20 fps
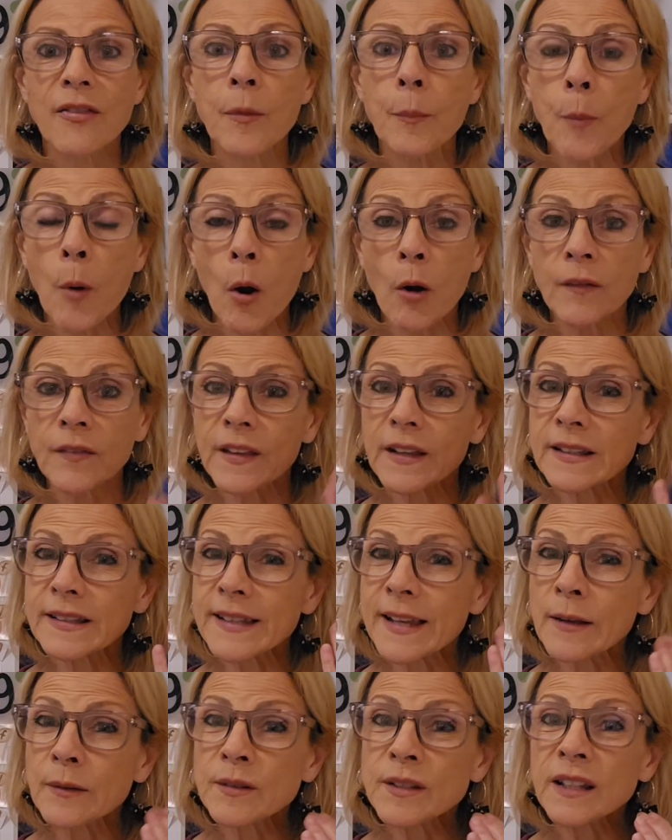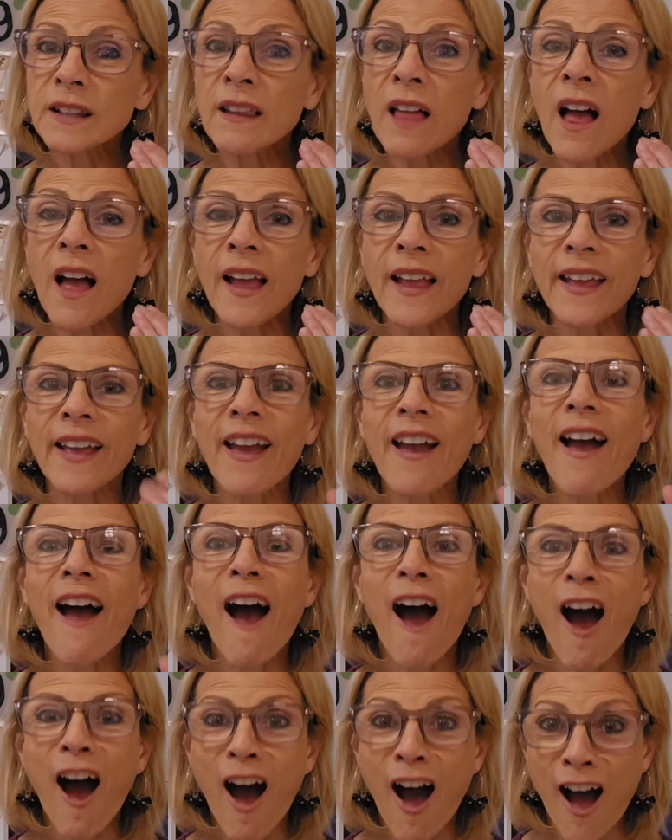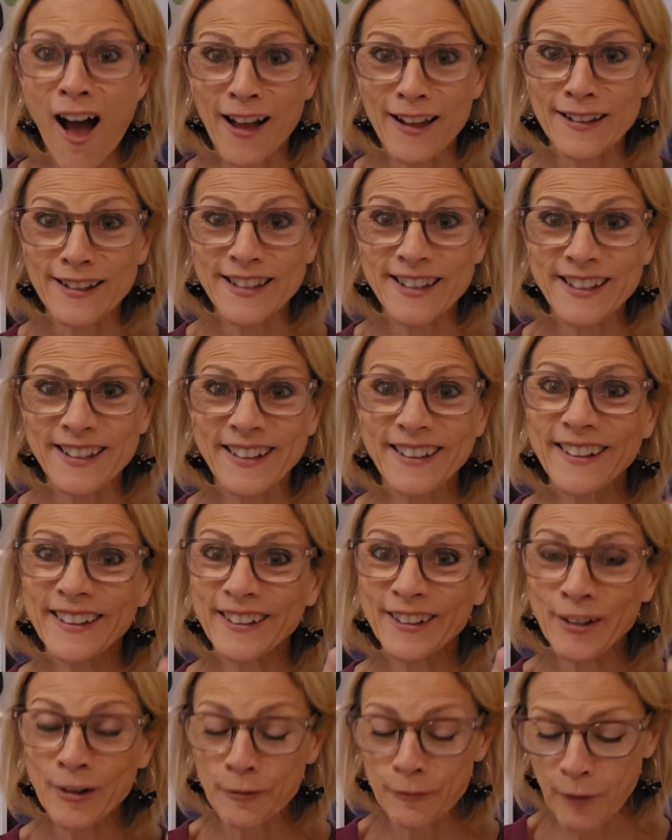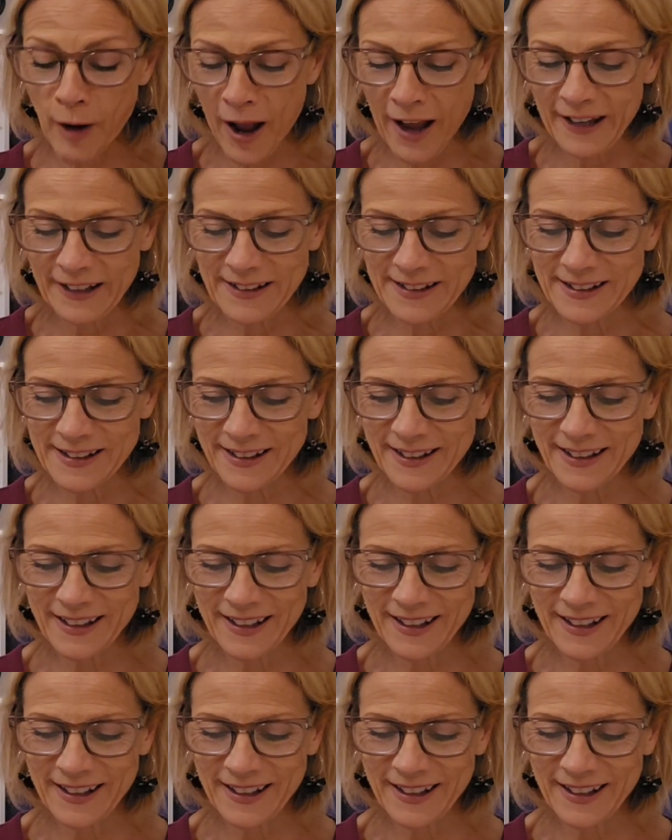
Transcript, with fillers: the part that sounds alike, ought. You're right.